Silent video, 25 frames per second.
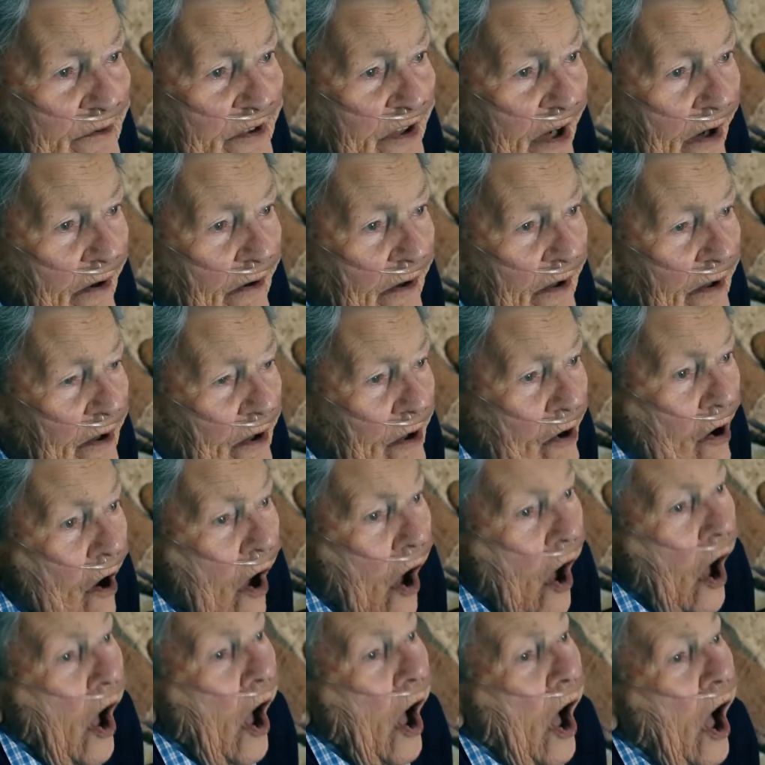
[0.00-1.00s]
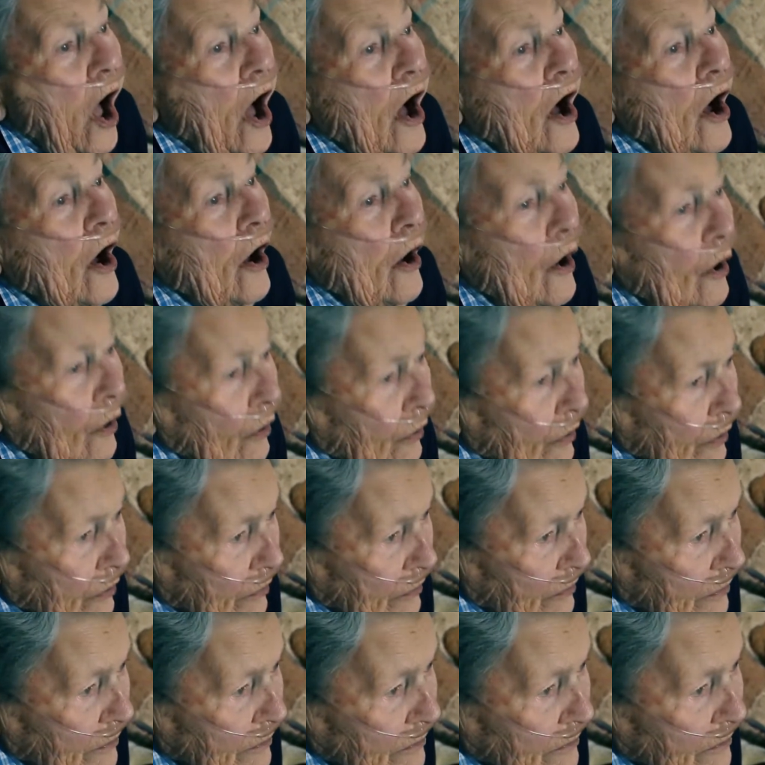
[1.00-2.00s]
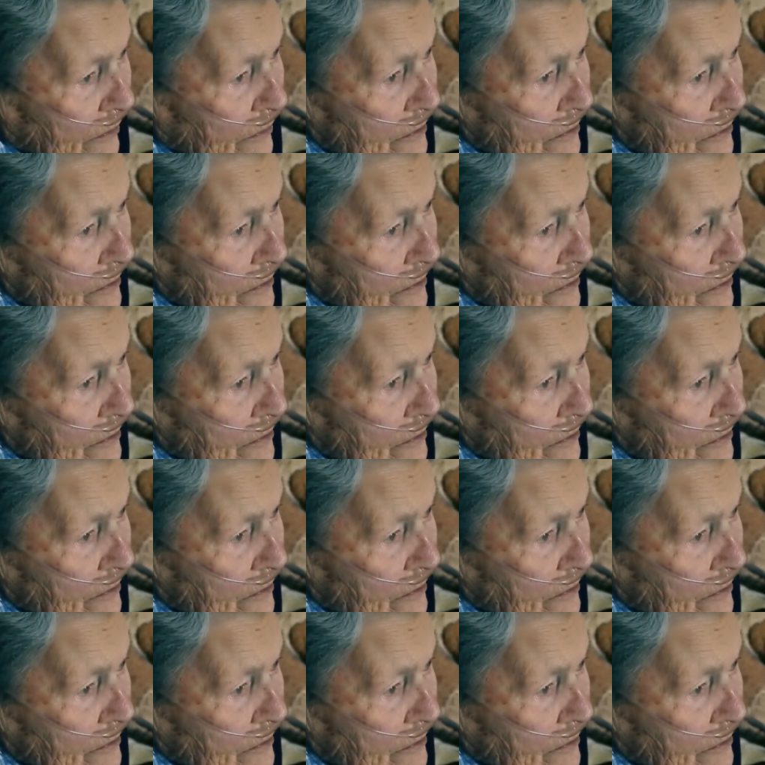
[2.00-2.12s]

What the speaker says: was going, oh.